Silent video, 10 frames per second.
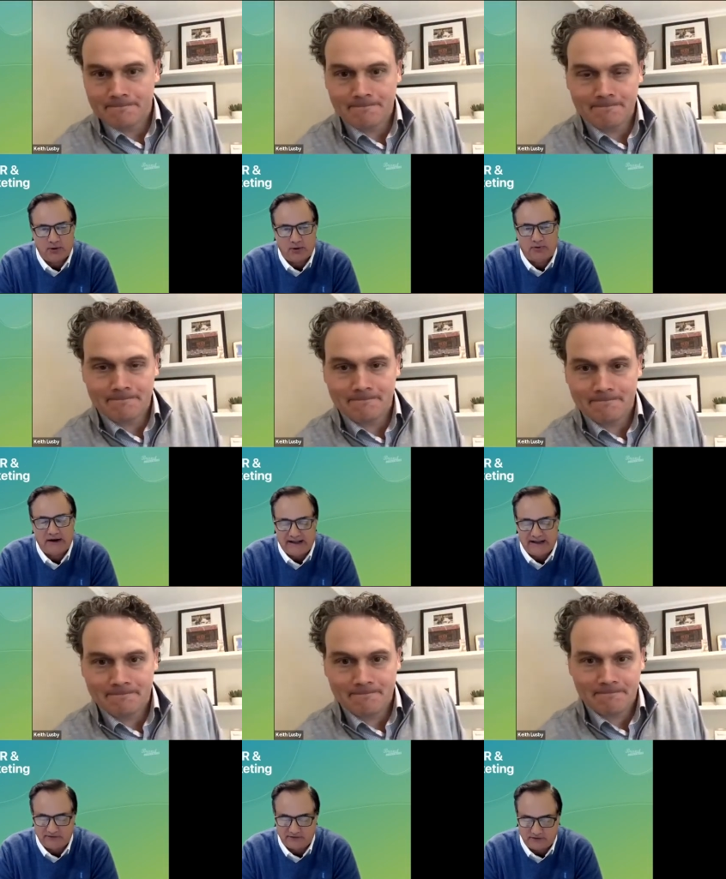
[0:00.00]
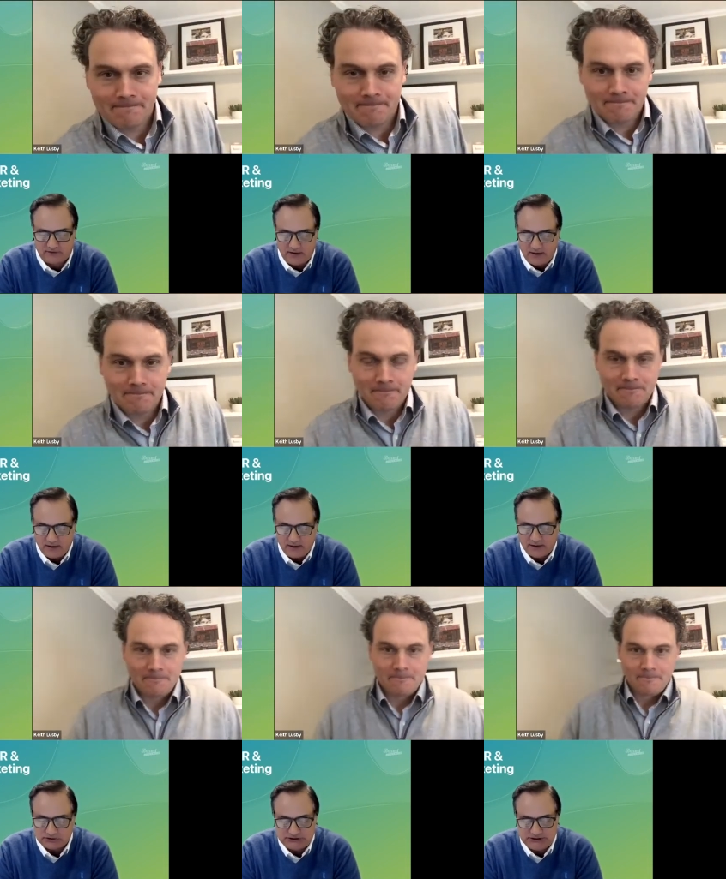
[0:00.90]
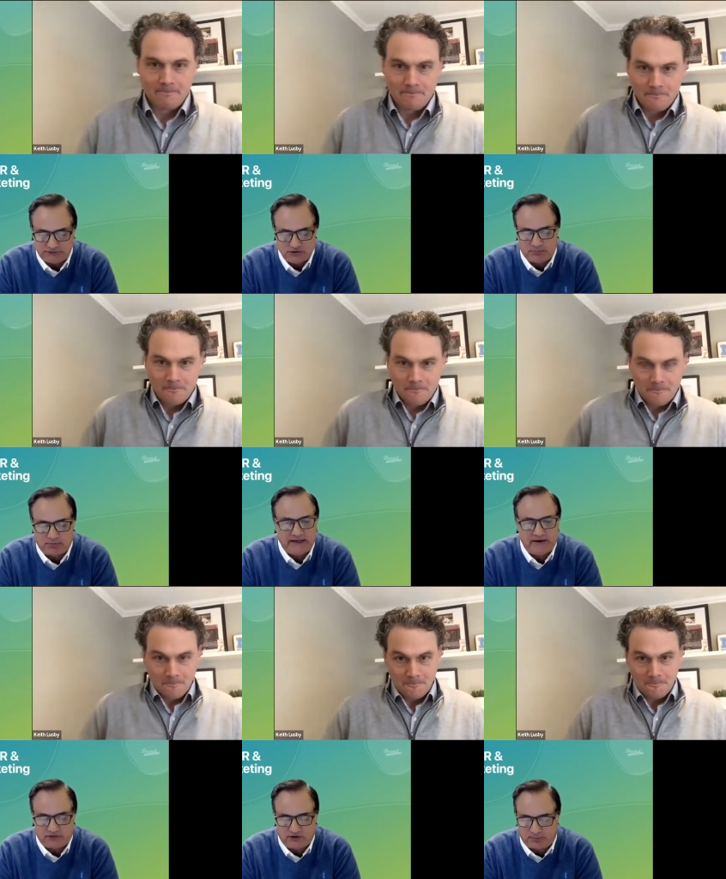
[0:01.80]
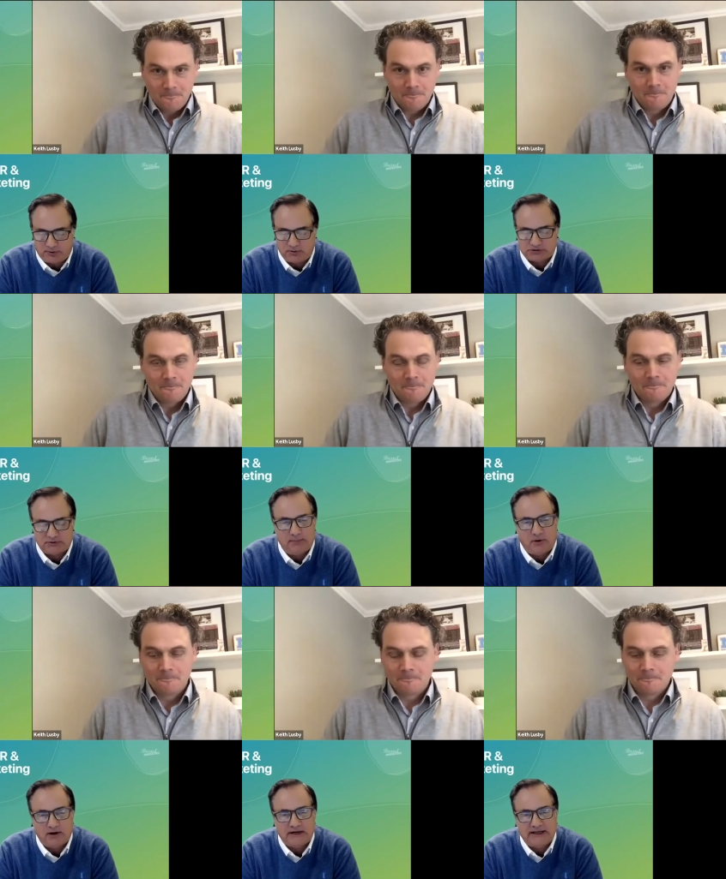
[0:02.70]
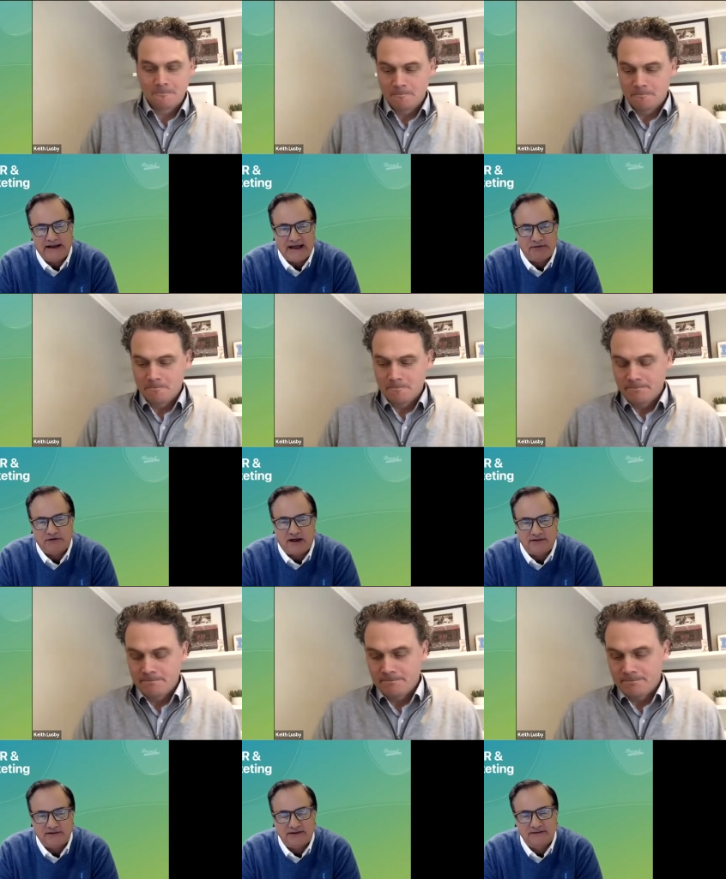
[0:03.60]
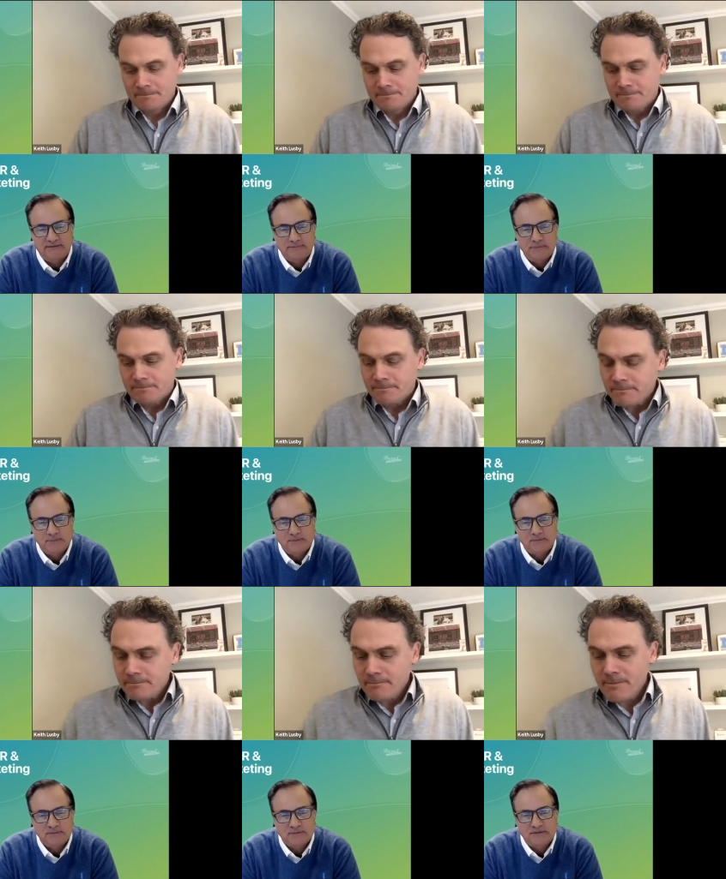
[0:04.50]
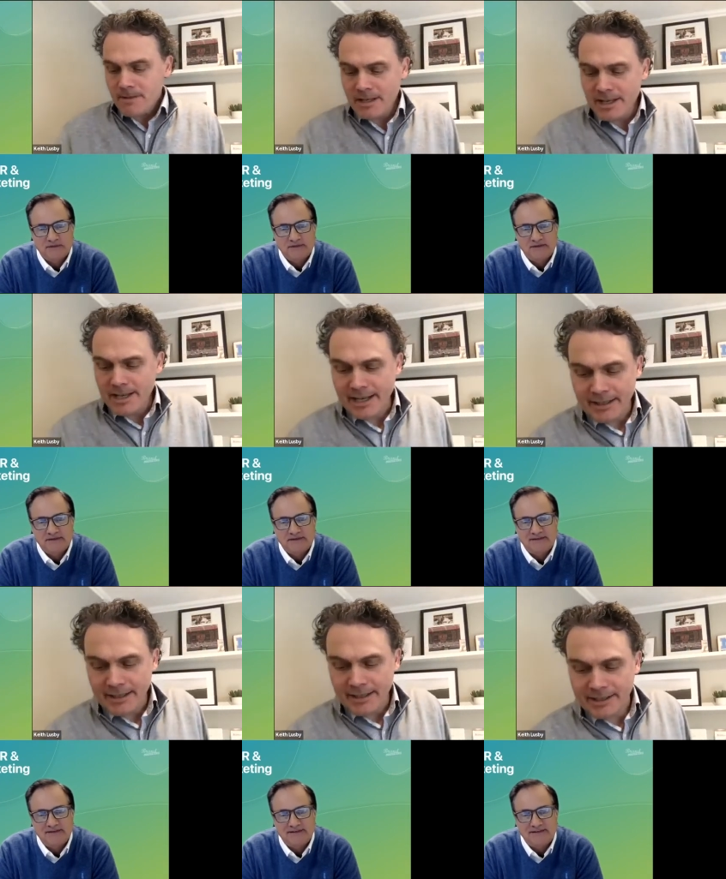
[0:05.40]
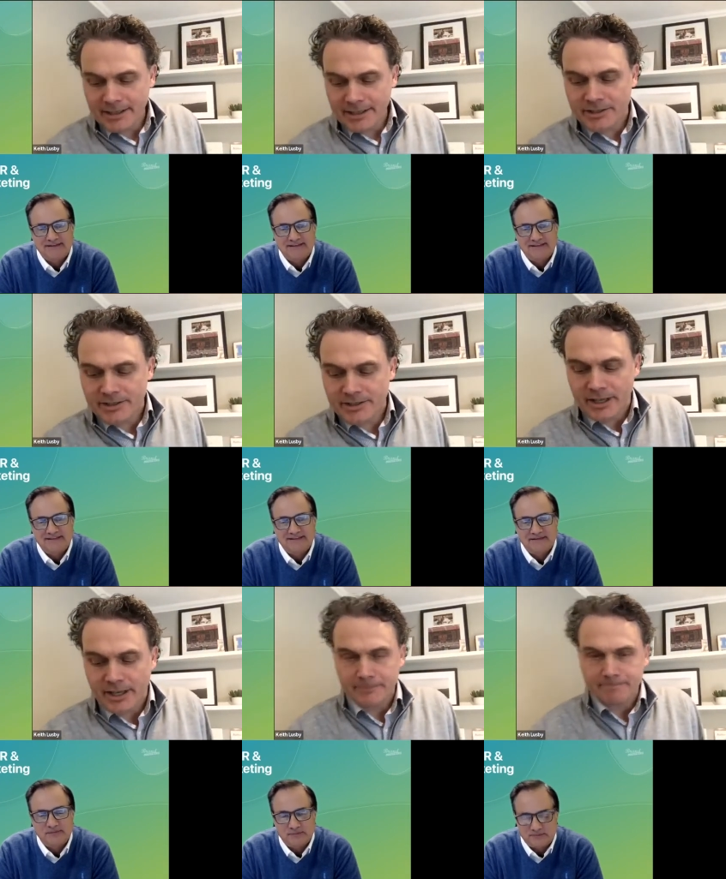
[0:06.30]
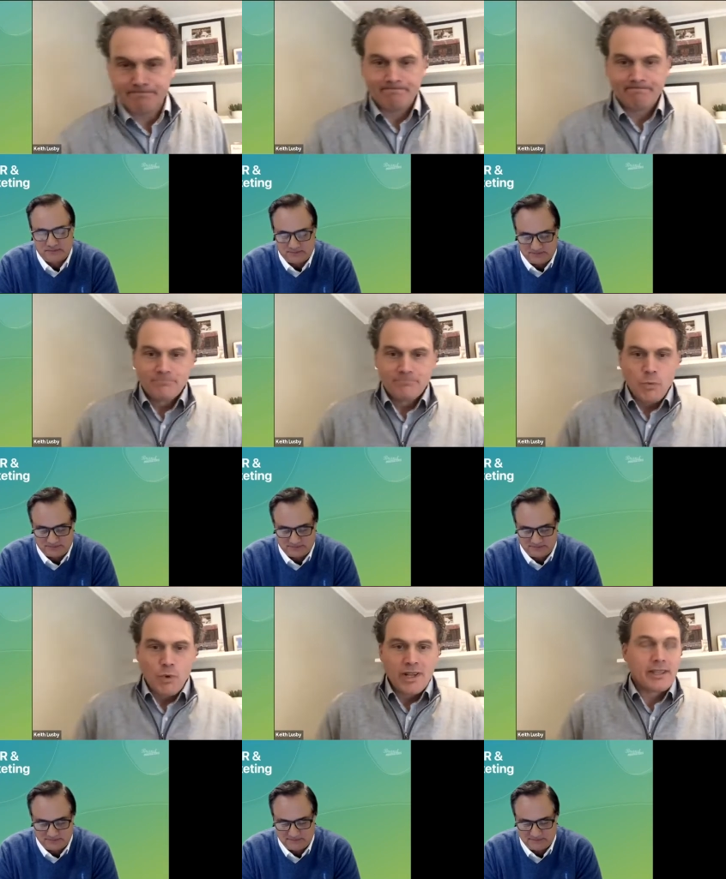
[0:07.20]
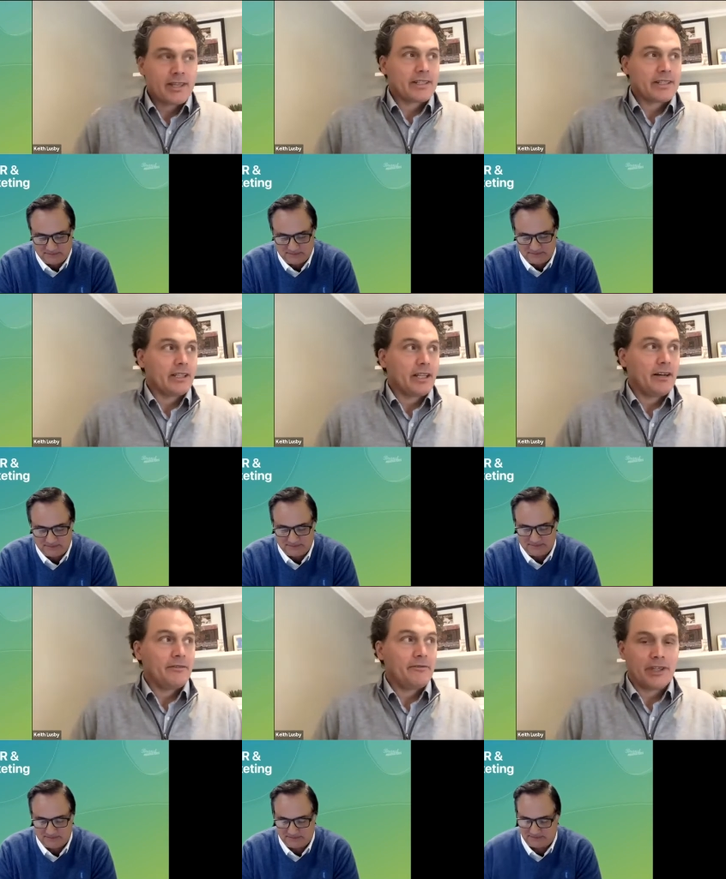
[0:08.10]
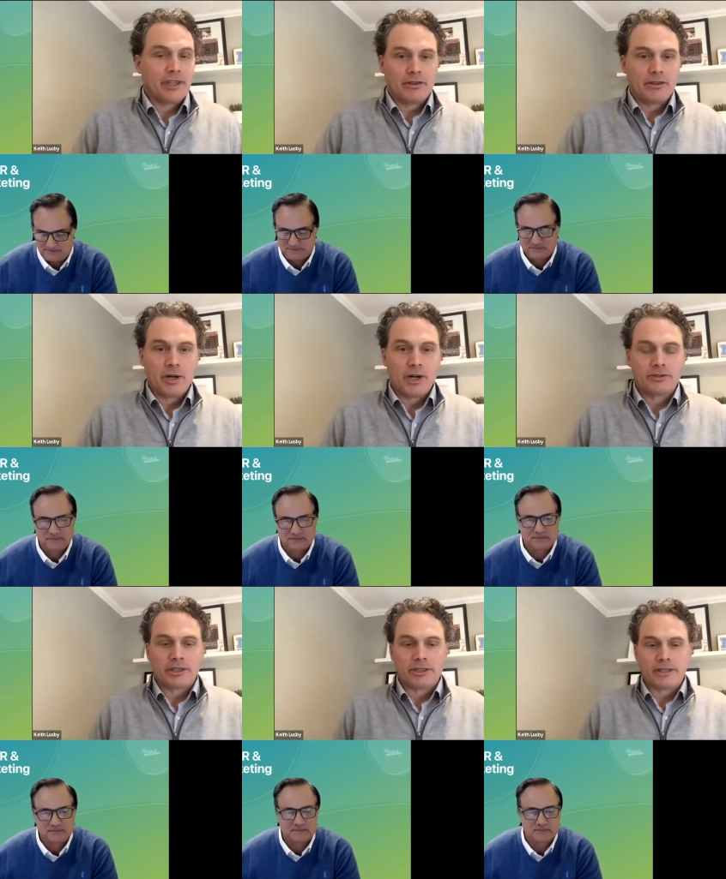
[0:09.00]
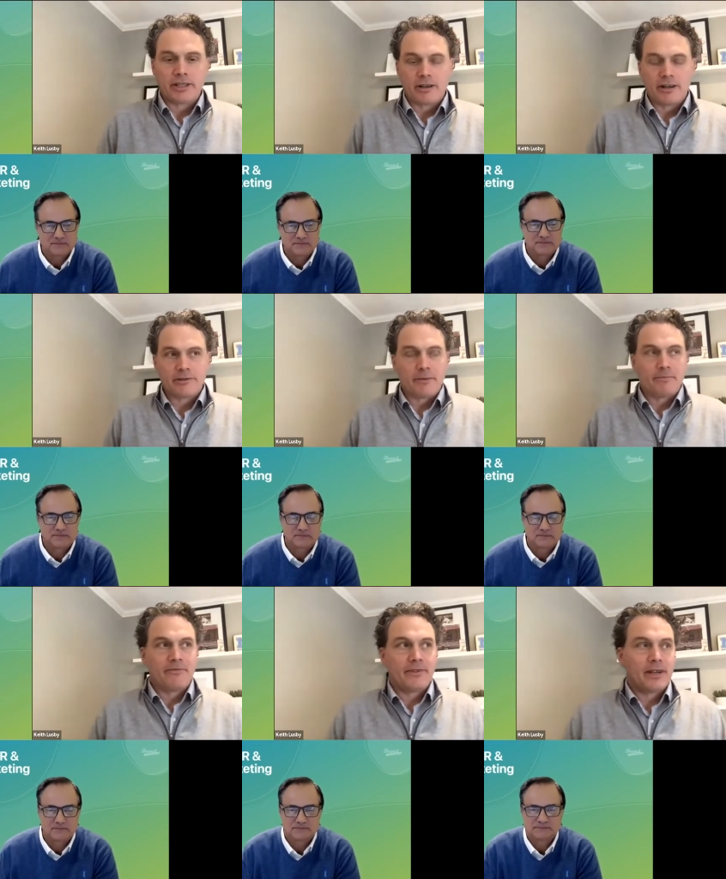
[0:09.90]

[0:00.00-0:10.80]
Speaker 1: Brands, you know, shifted your beliefs and approach around marketing and advertising?
Speaker 2: Yeah, it, it's um, one of the things I love, you know, the most is, you know, I am